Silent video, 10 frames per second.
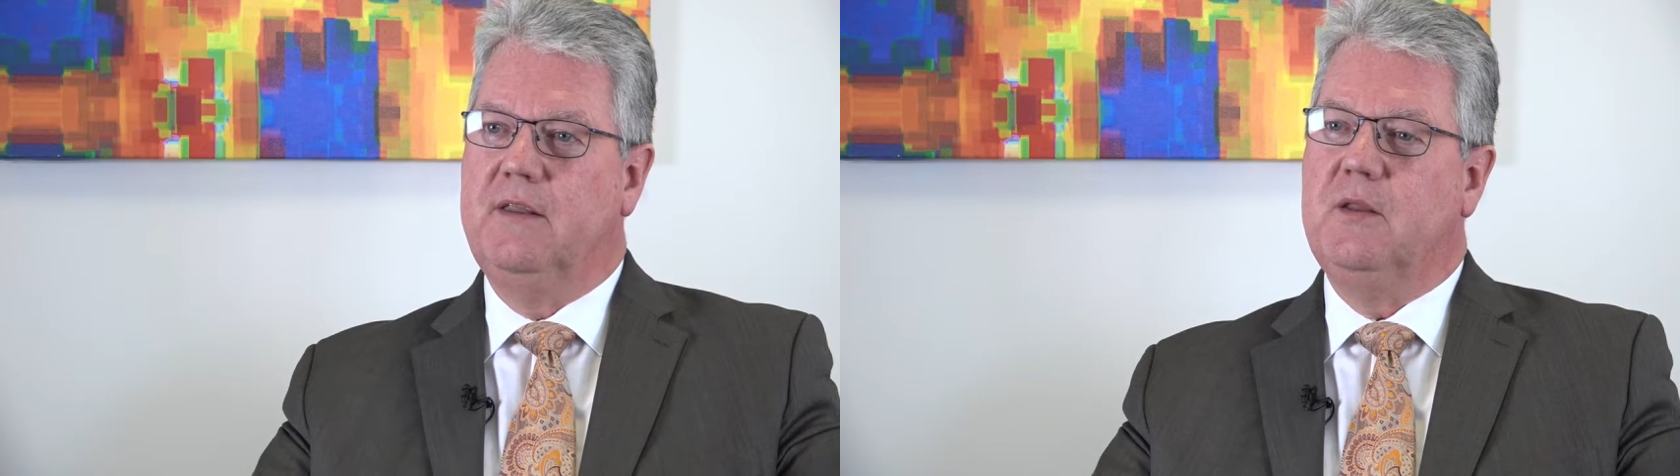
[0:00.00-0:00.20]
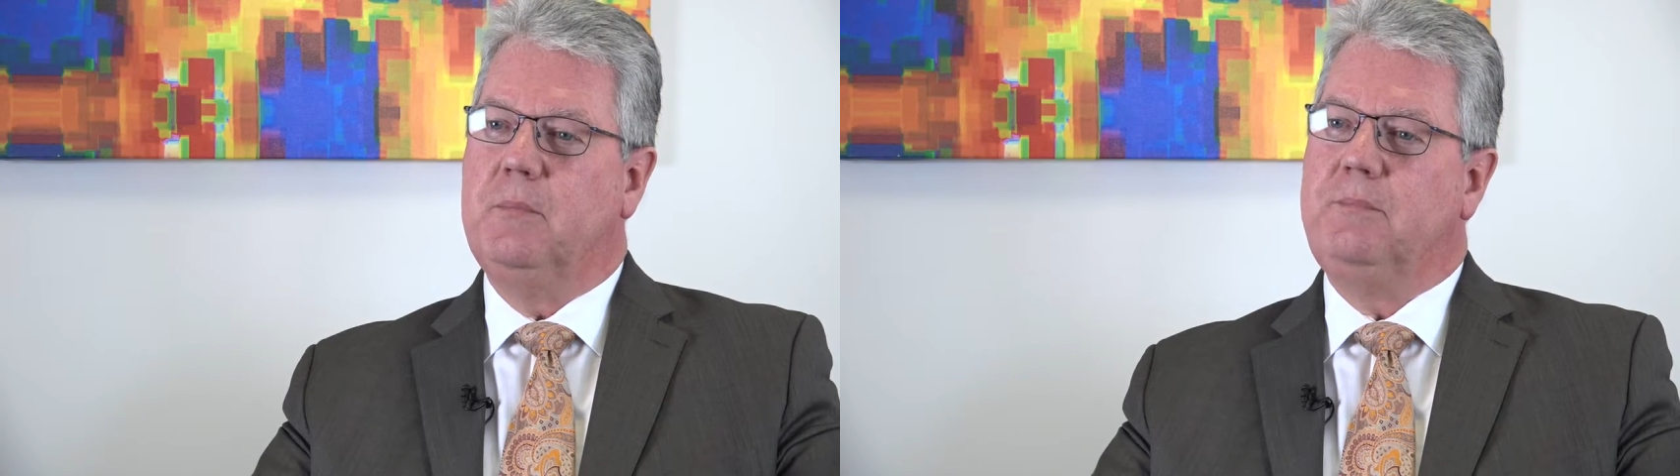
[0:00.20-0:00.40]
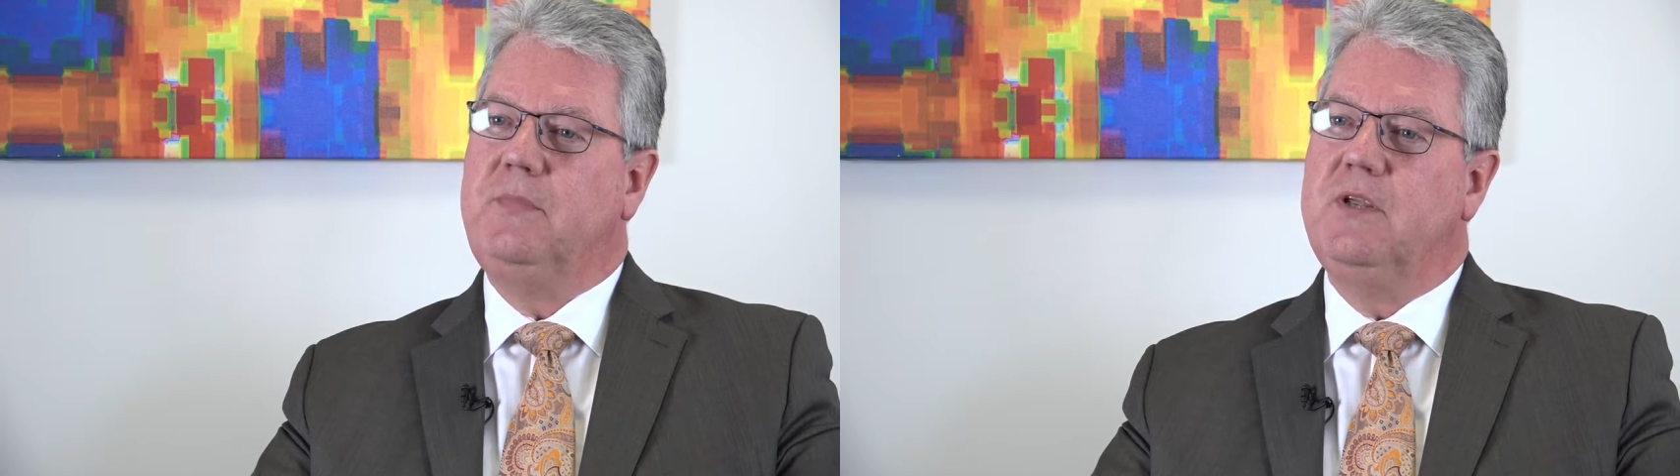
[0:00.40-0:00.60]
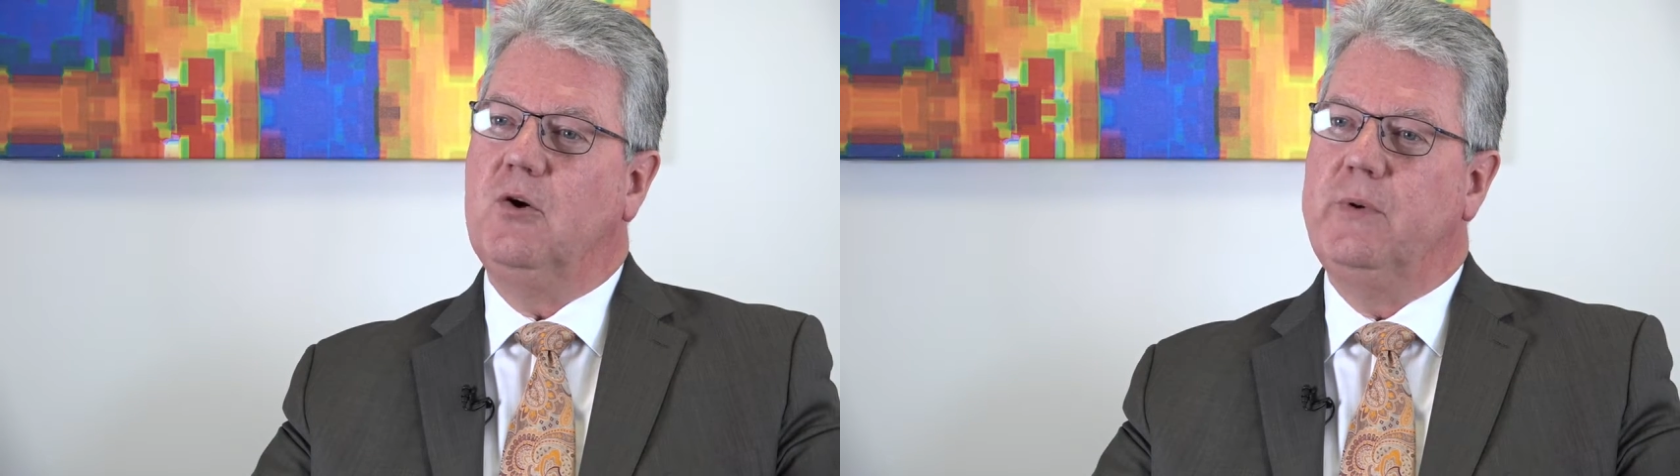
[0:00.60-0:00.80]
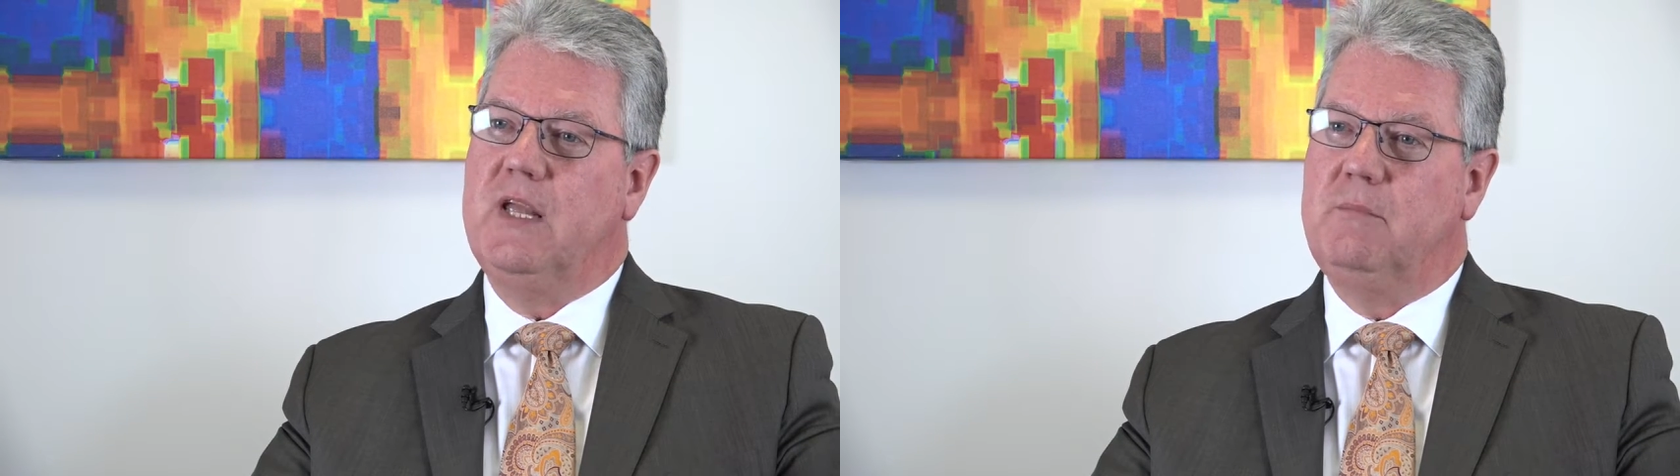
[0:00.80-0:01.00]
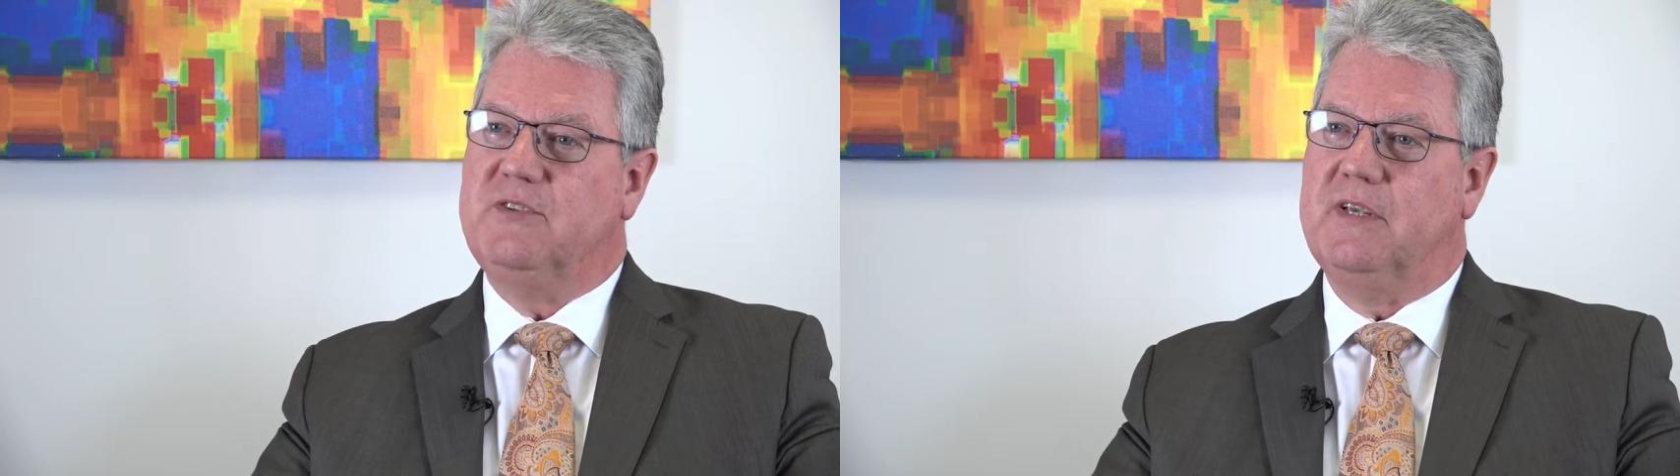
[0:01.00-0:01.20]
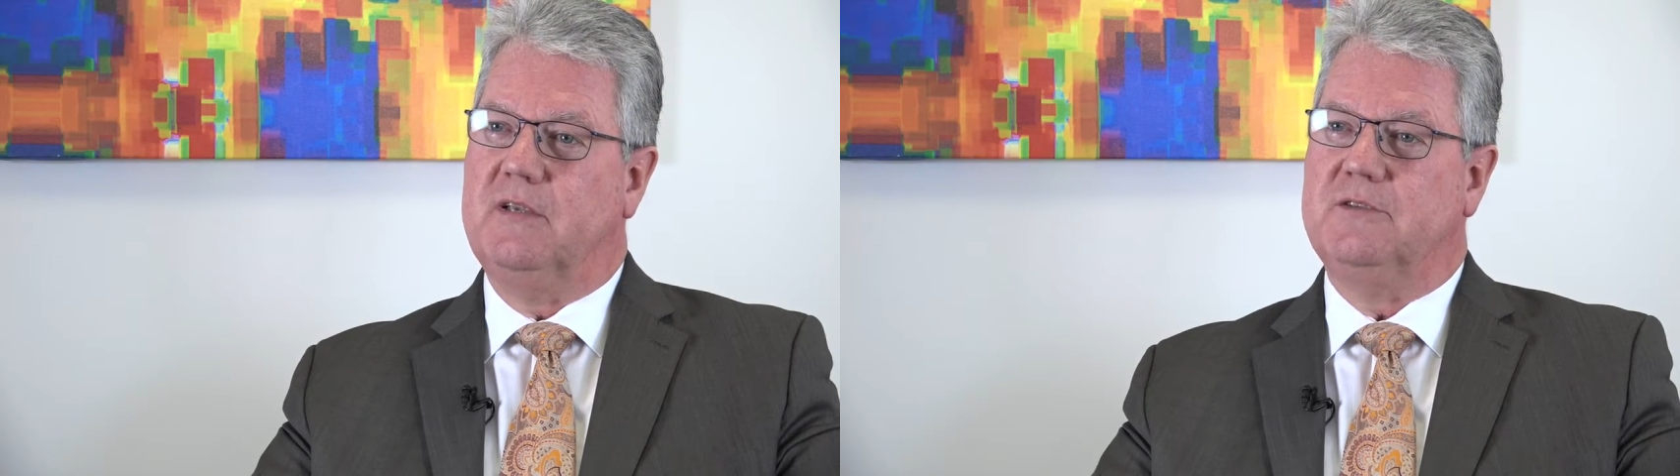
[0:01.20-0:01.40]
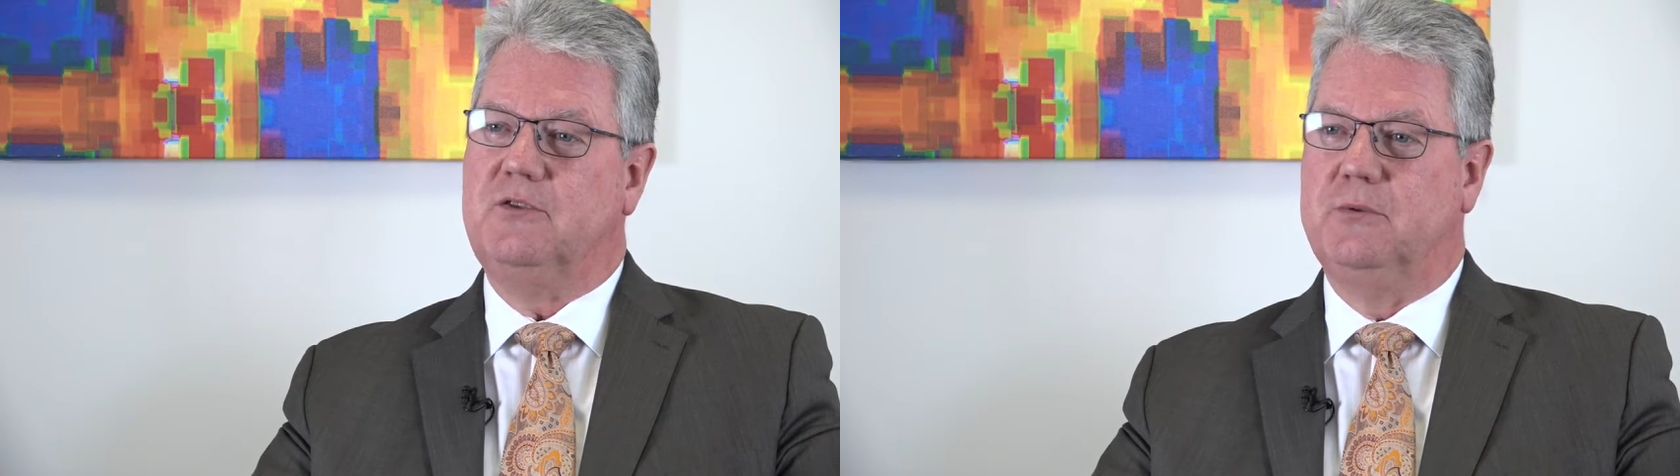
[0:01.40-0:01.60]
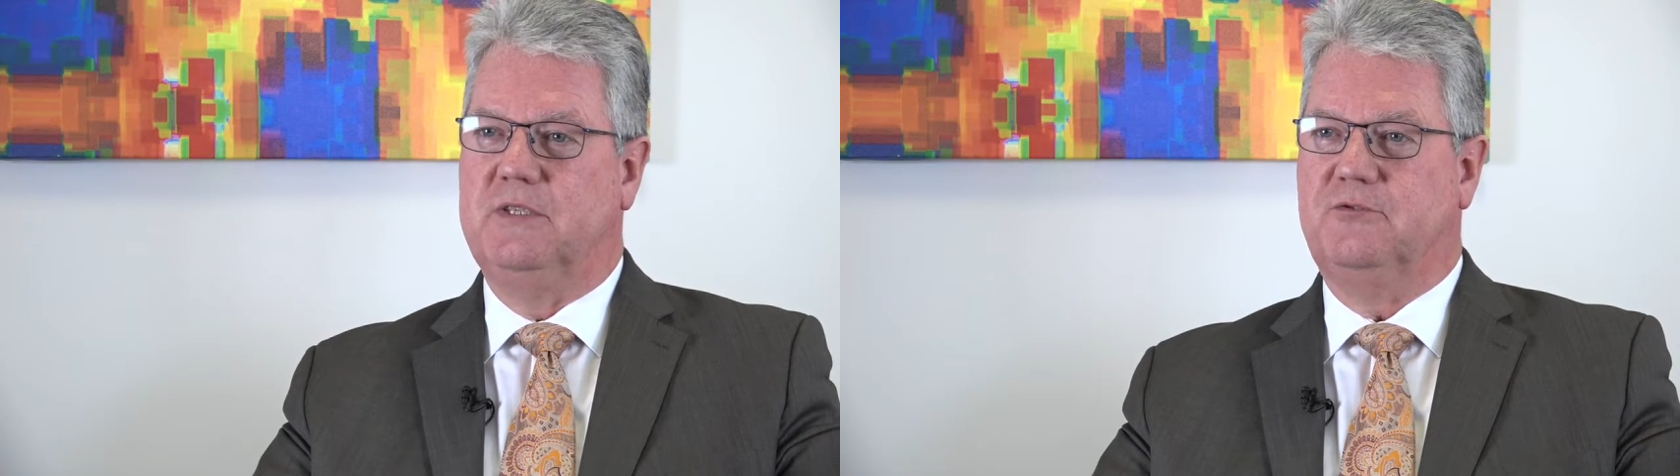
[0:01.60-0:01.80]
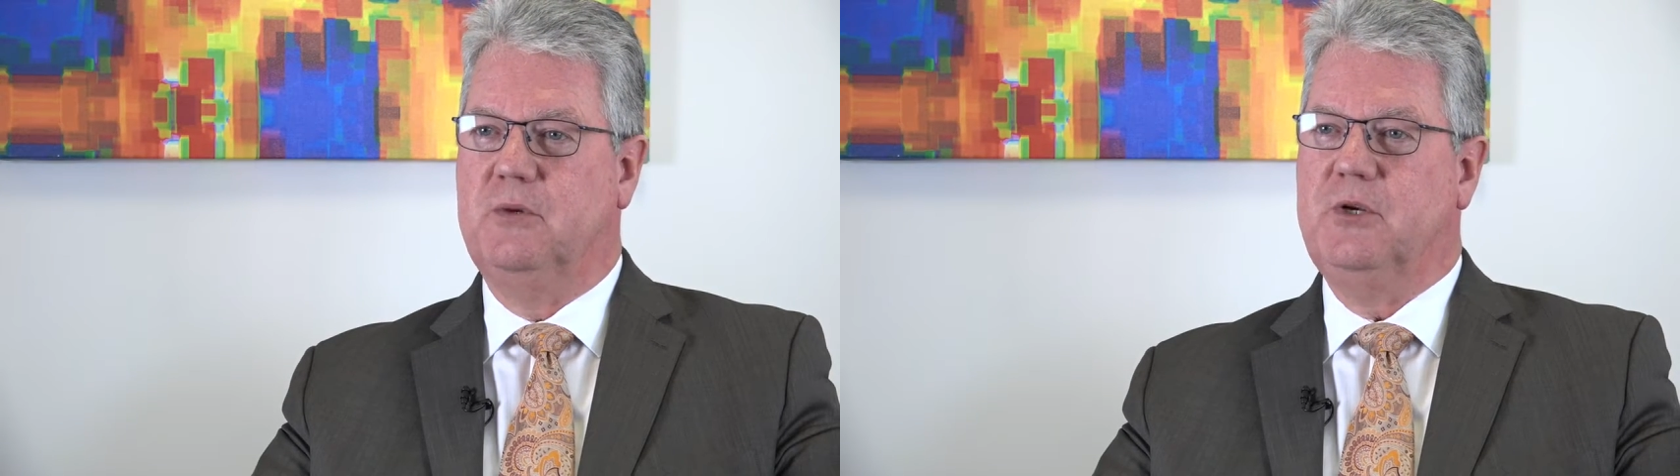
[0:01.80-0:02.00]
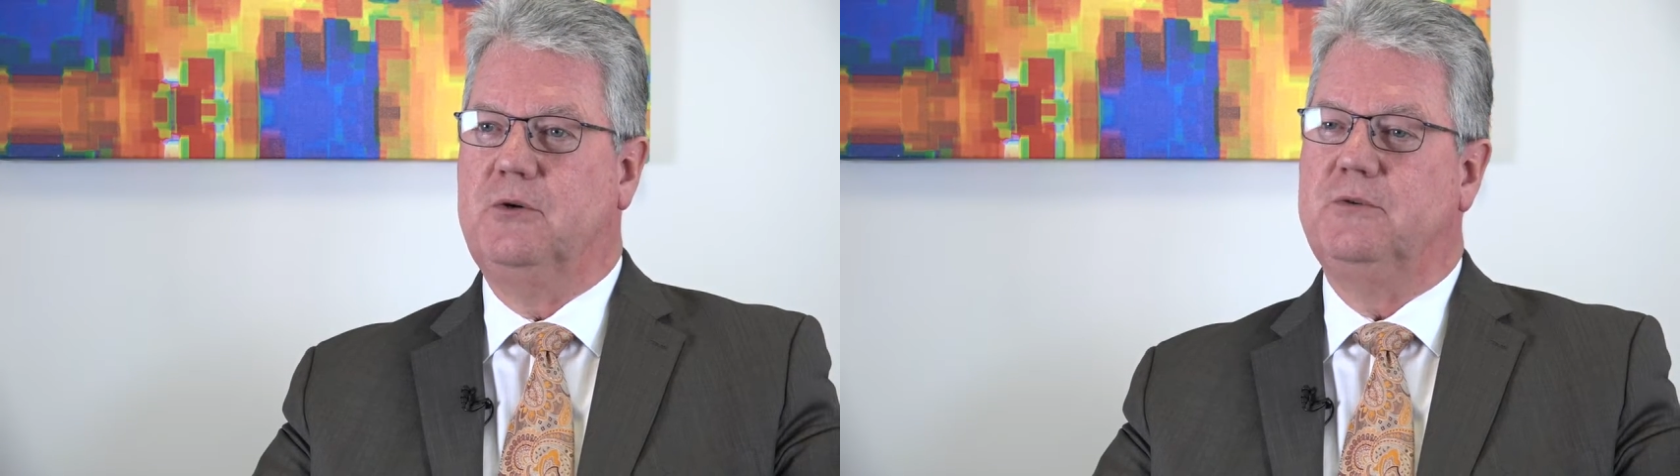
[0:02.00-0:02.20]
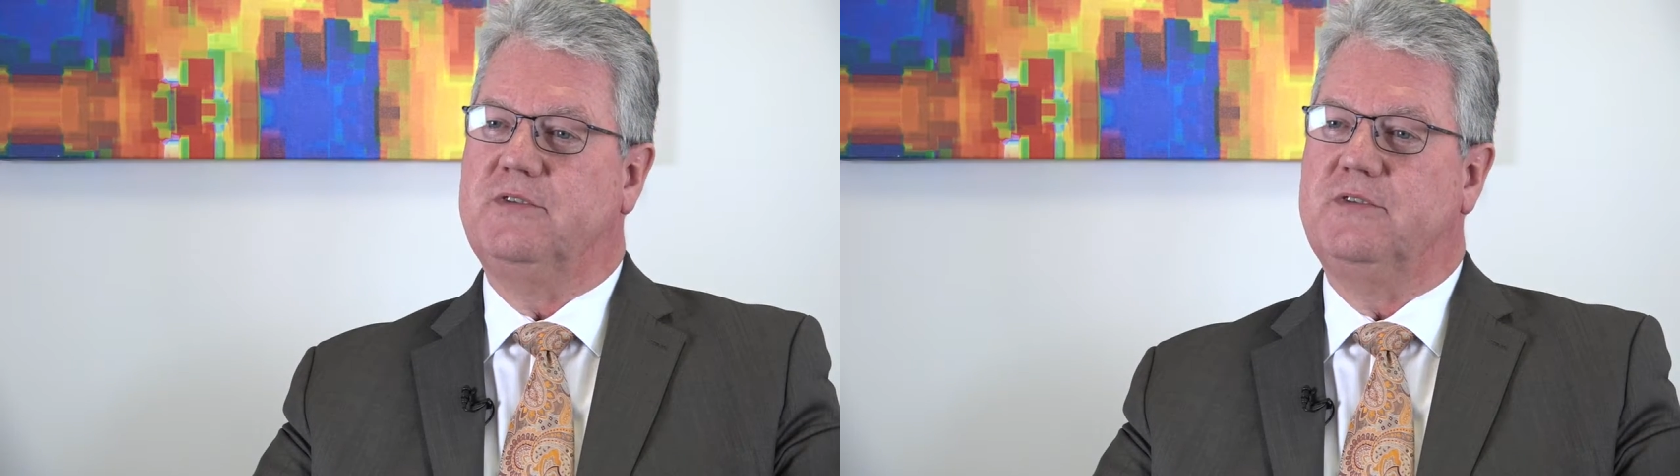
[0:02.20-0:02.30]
the OEM sells to a distributor who